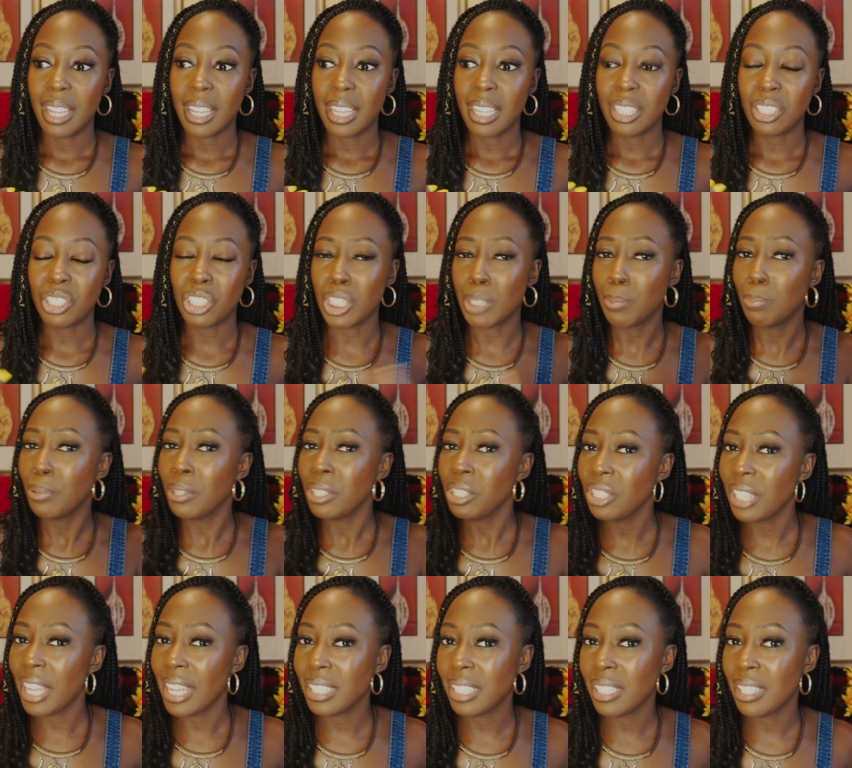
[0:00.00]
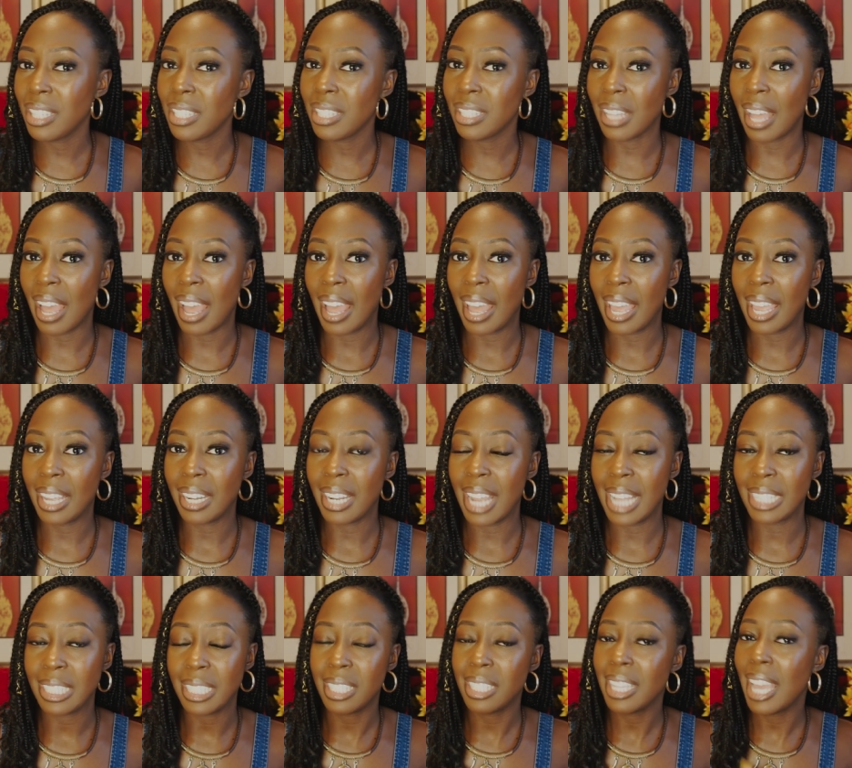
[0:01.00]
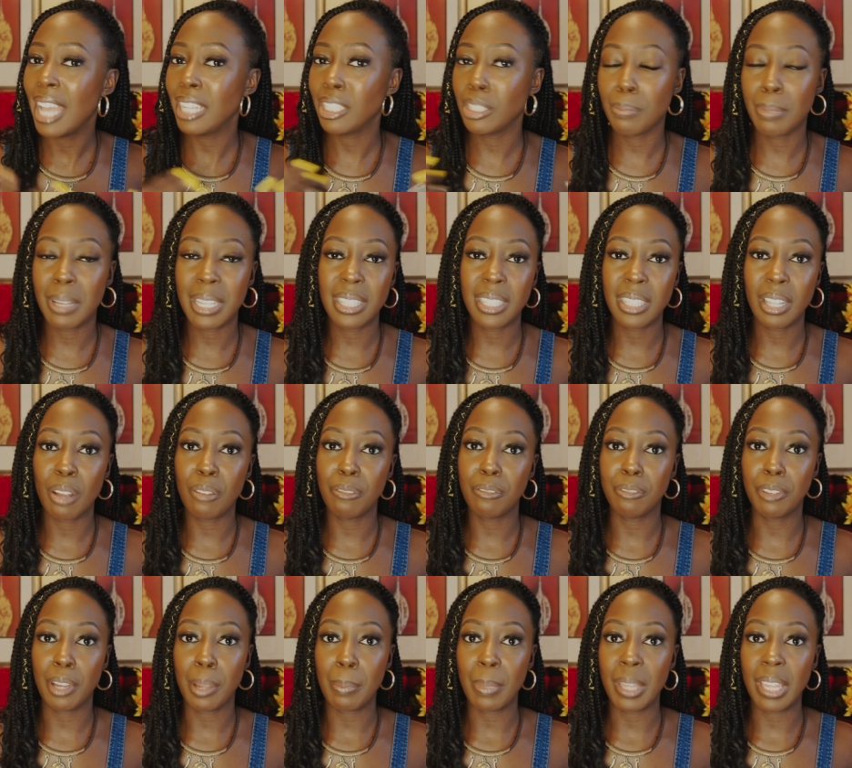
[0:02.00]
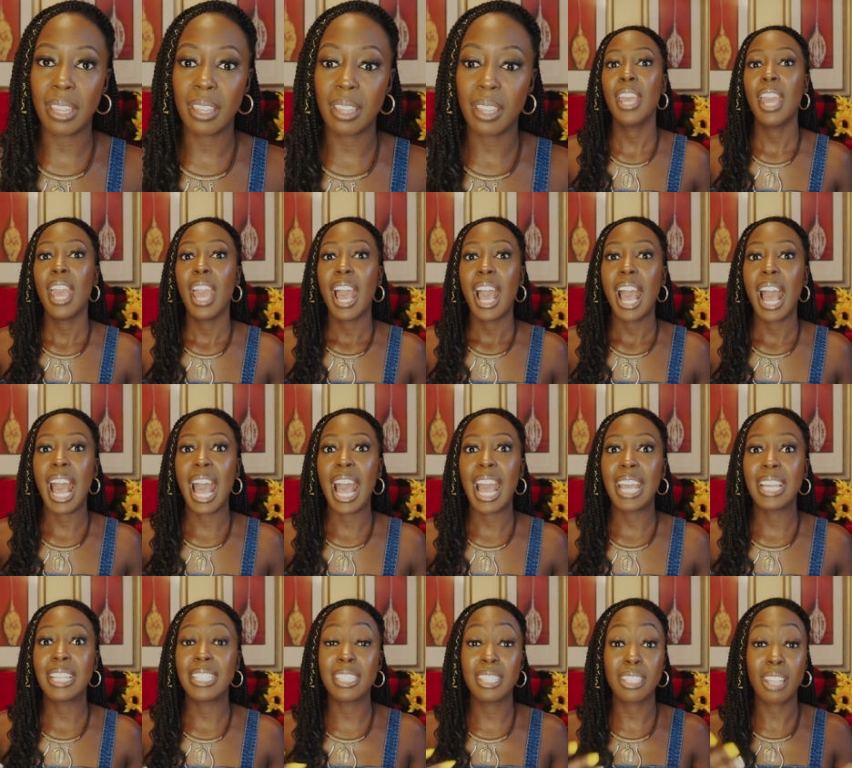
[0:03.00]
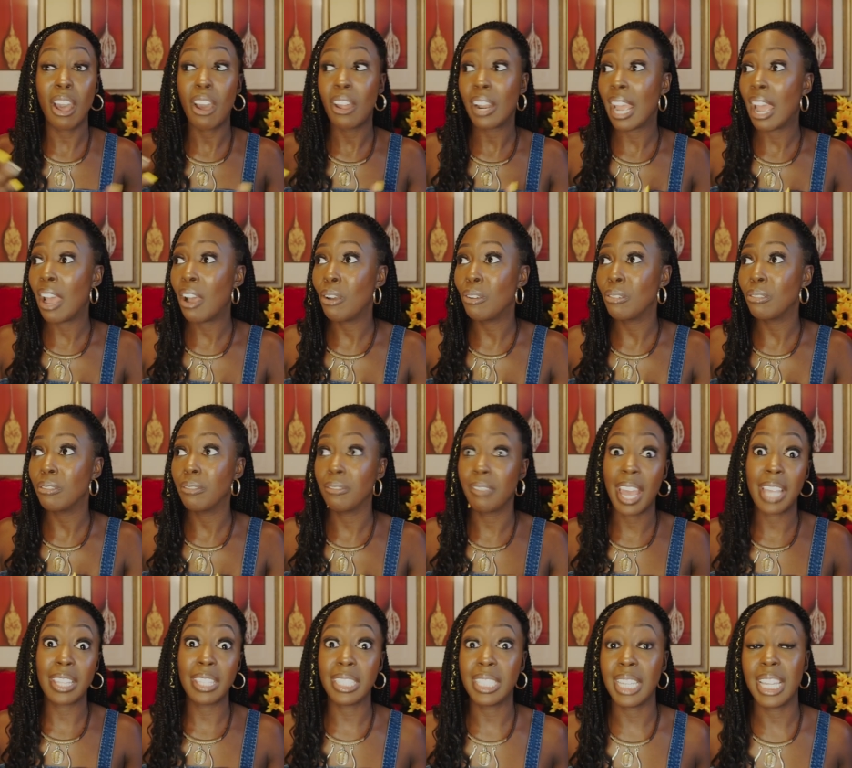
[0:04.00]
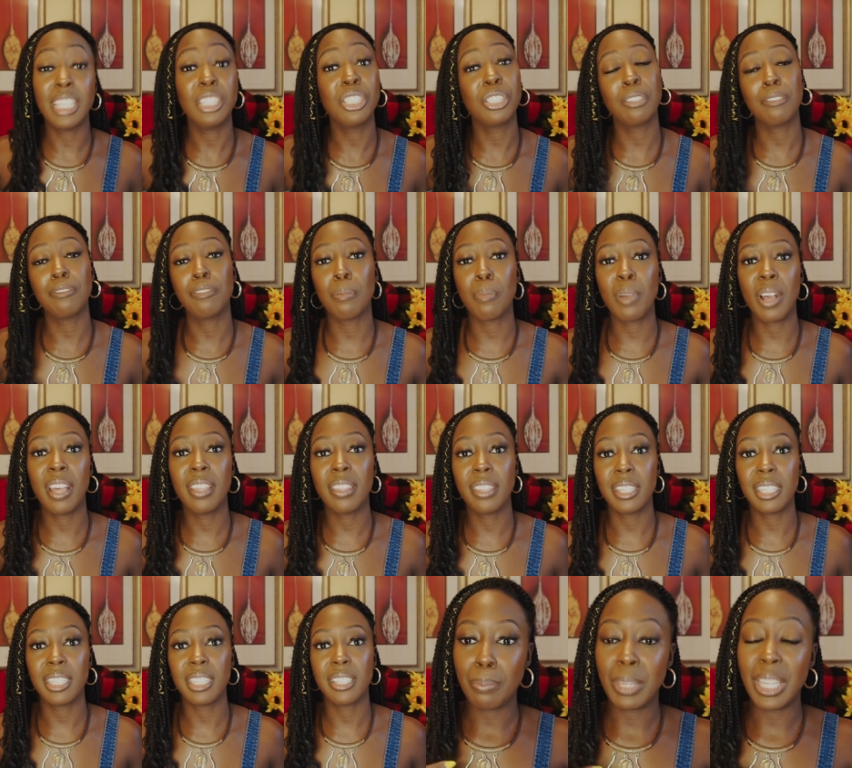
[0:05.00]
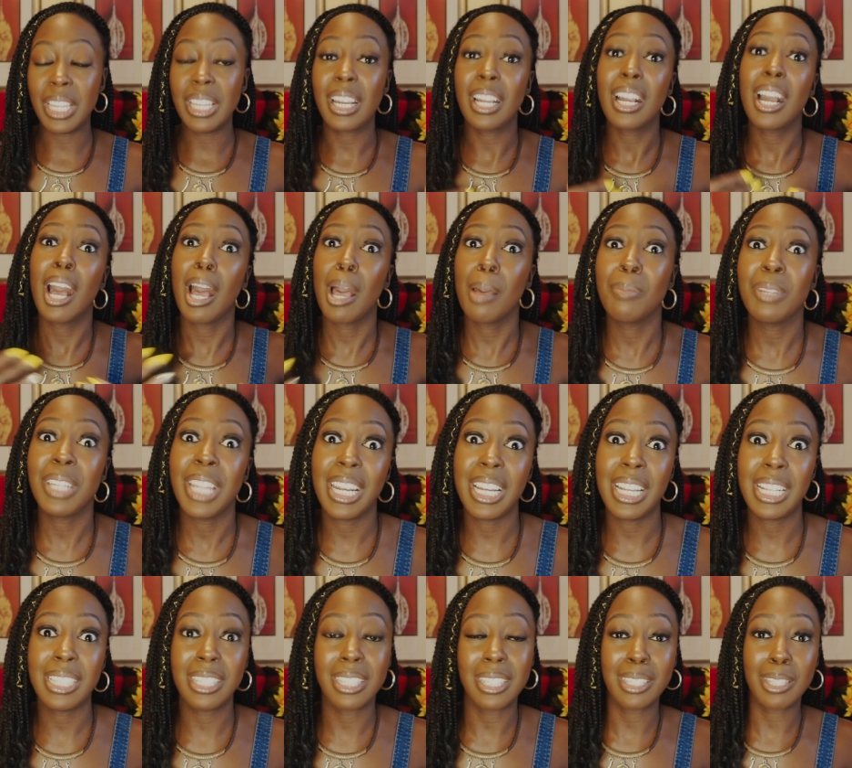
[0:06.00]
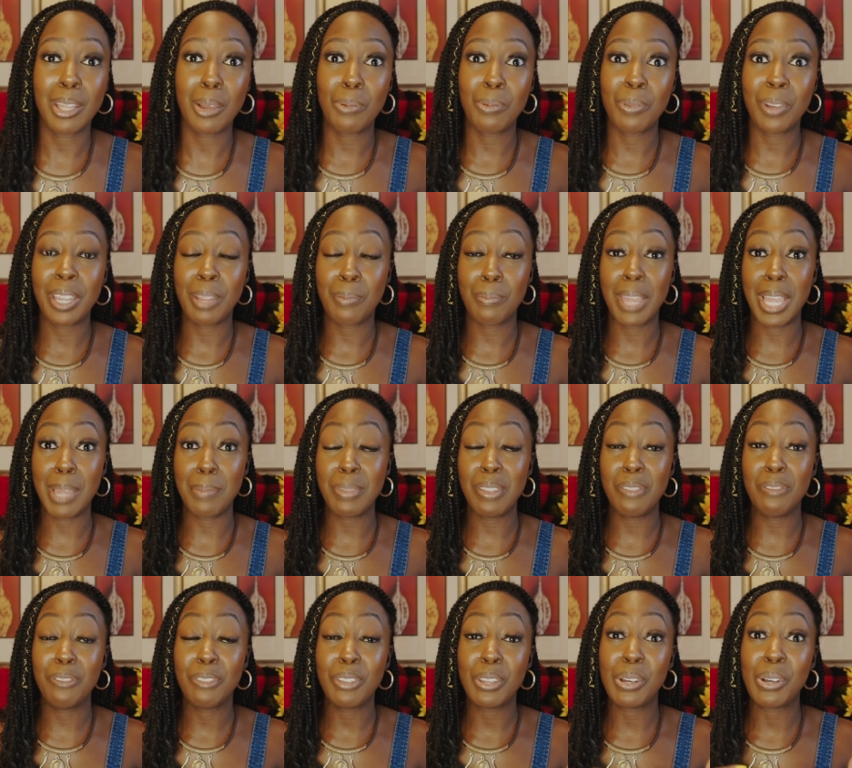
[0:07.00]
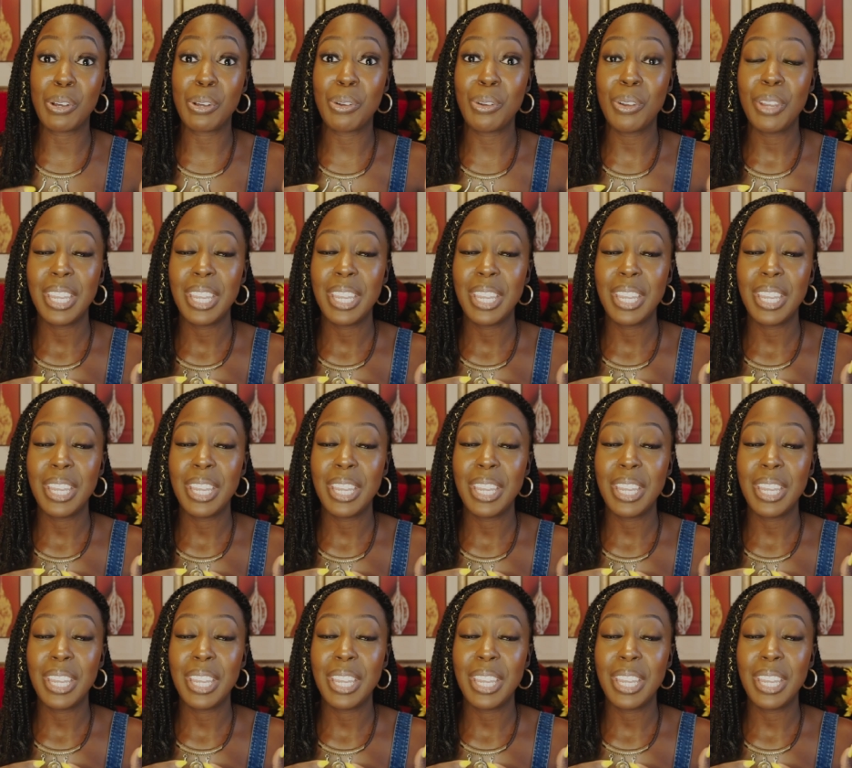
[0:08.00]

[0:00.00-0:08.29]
just pushed that to the side. I detached myself from it. I sought out validation from others. Being accommodating to someone made me feel